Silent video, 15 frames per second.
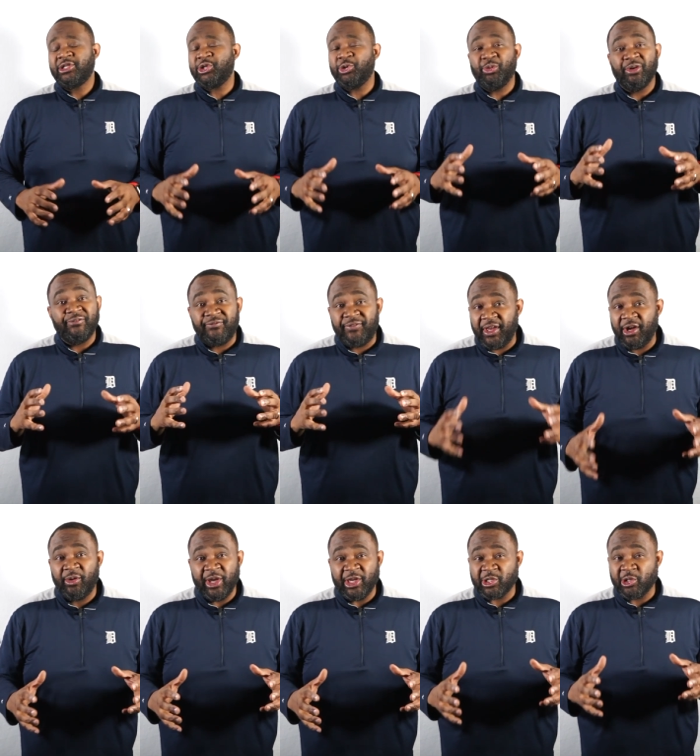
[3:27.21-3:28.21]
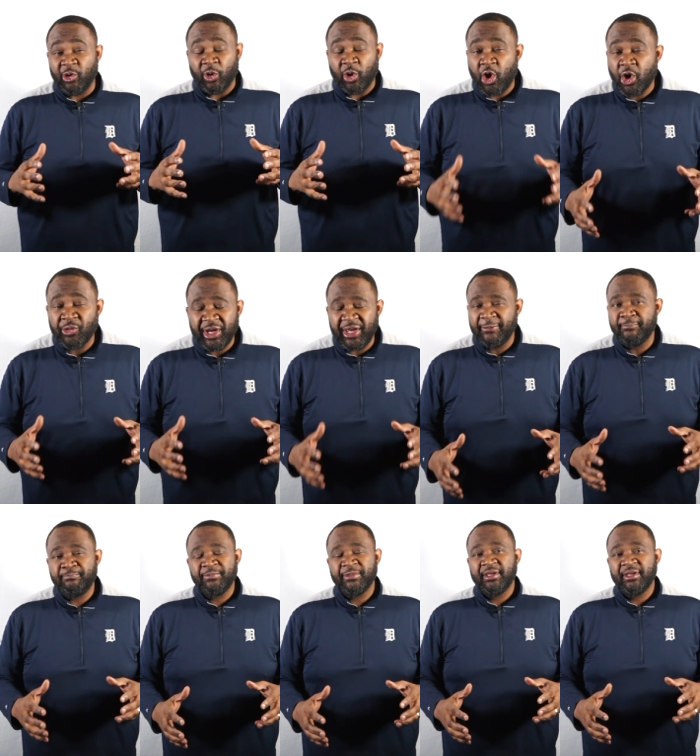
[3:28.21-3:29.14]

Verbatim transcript: to reveal his glory